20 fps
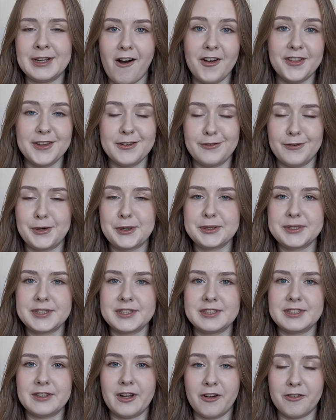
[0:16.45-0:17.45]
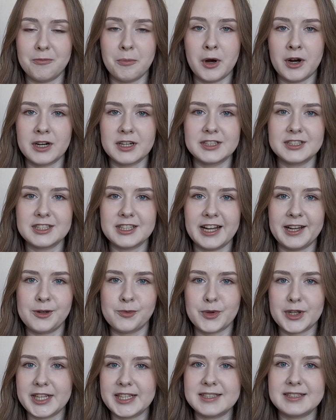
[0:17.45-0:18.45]
on the 1st of March
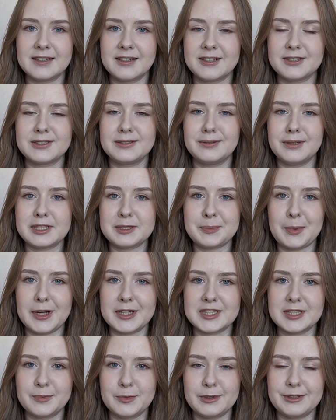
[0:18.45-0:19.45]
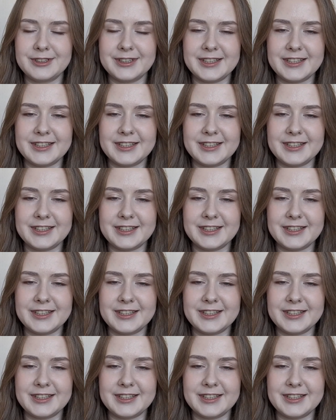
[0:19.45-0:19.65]
and release it as soon as possible.